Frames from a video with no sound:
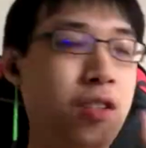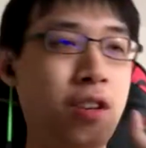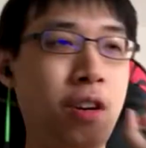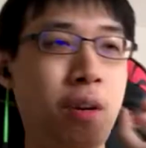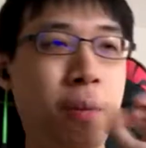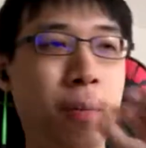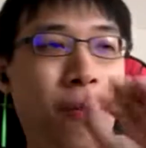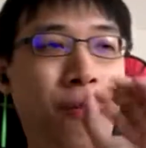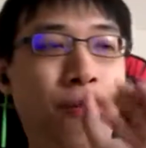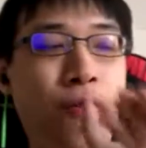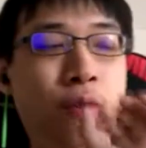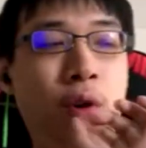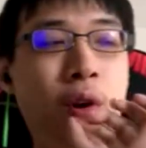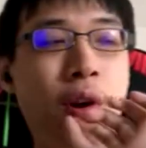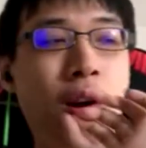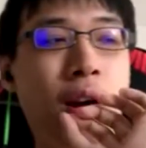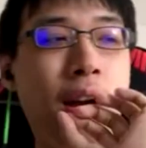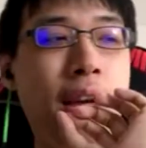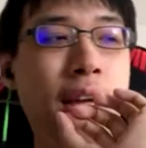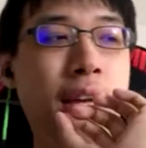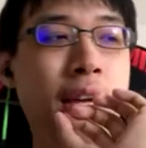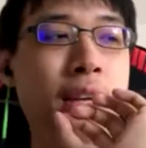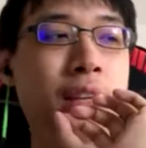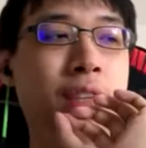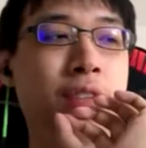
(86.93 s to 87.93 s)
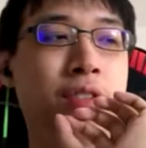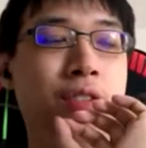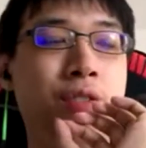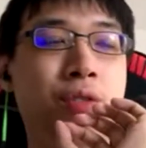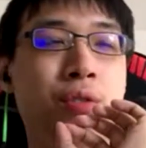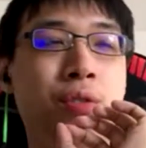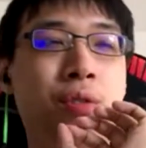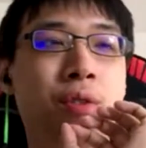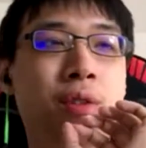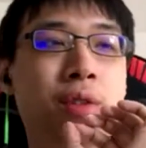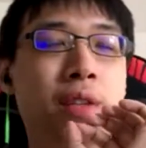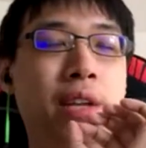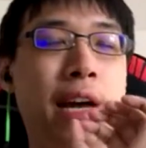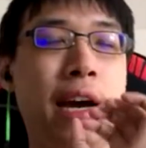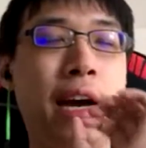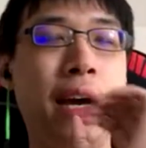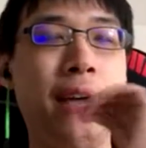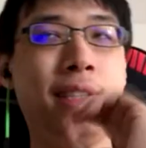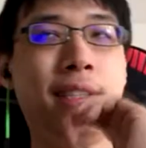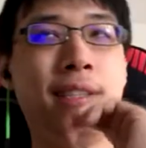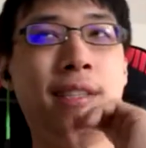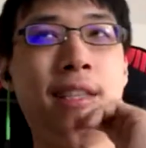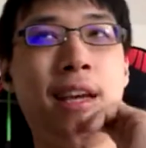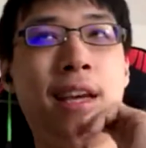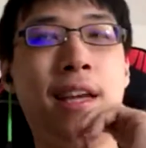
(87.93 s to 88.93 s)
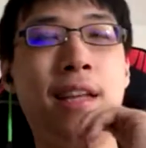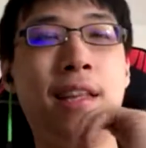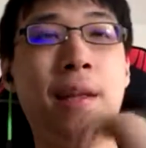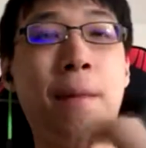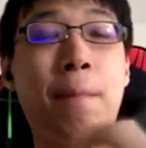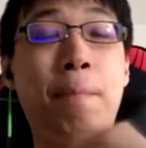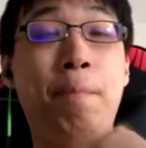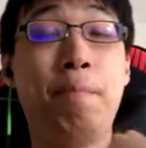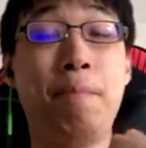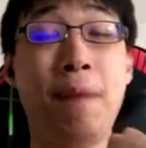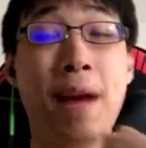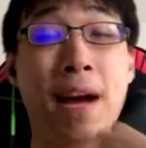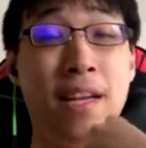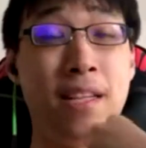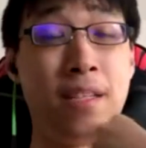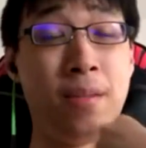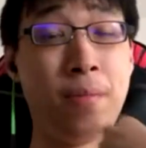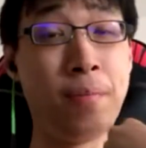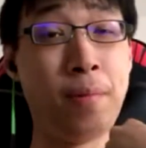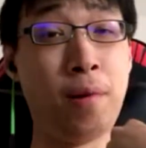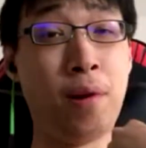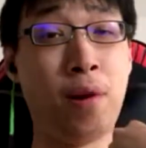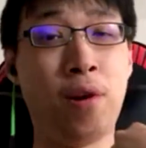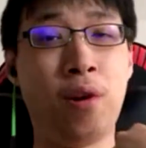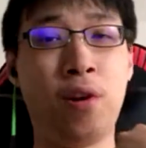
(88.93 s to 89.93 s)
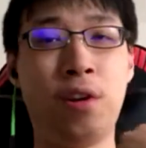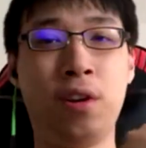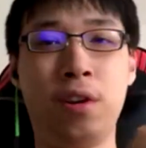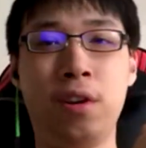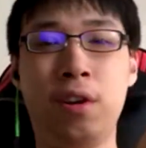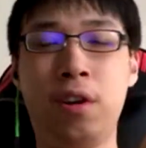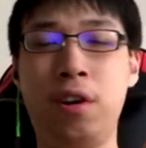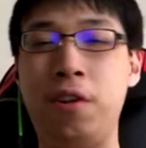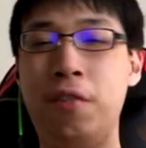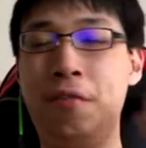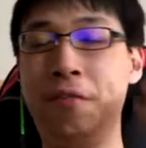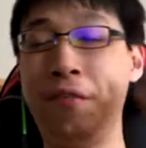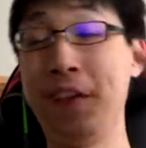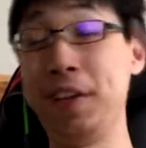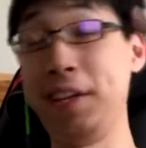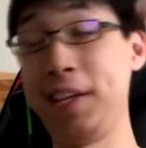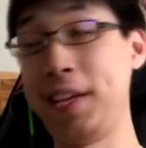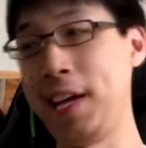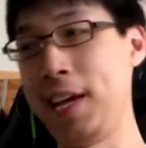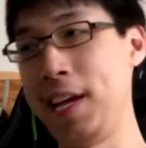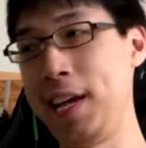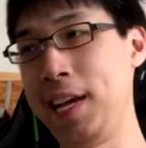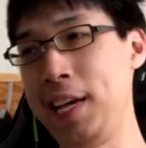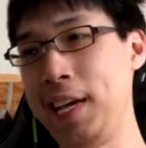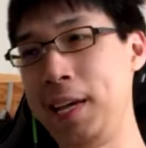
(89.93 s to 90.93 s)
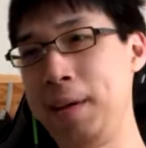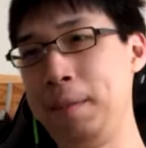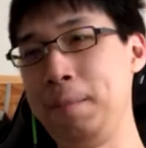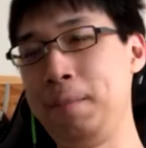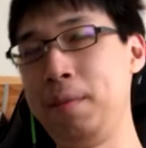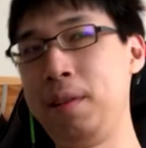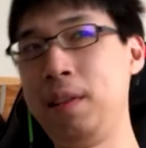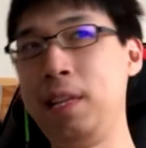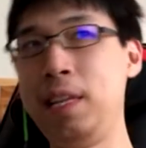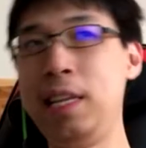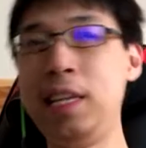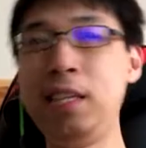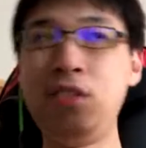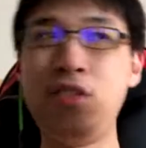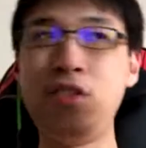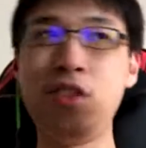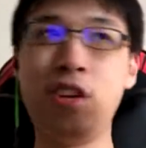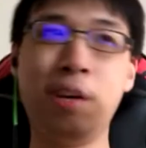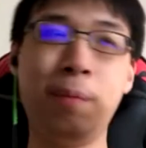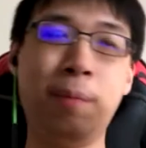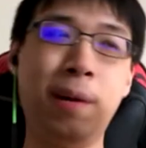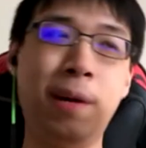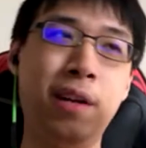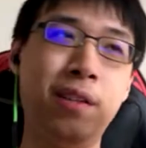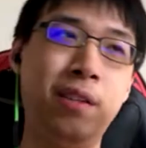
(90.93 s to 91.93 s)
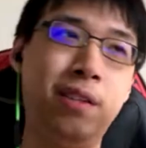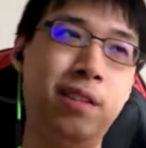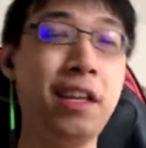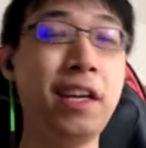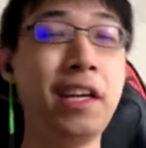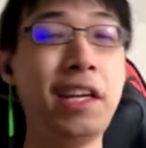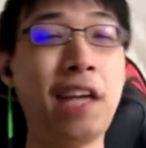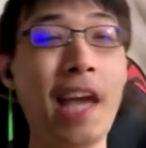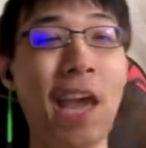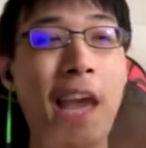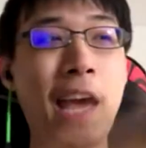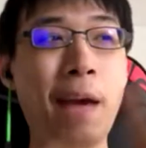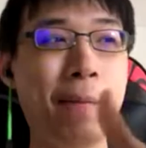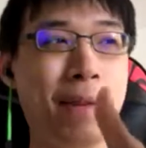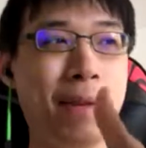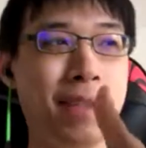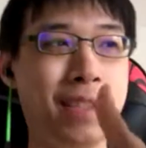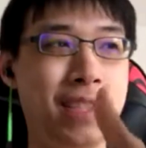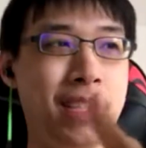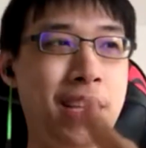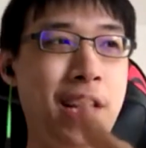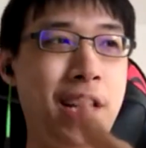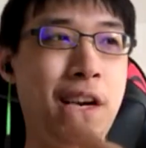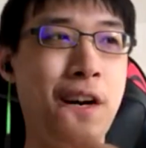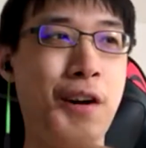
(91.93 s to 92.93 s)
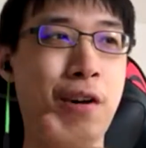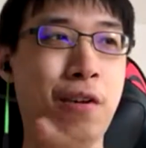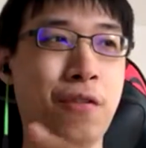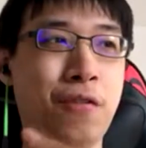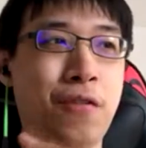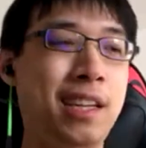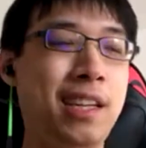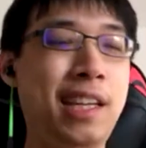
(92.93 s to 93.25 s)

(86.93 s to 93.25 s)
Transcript: So before I get into, I say the best part of the game, let's talk about the game itself.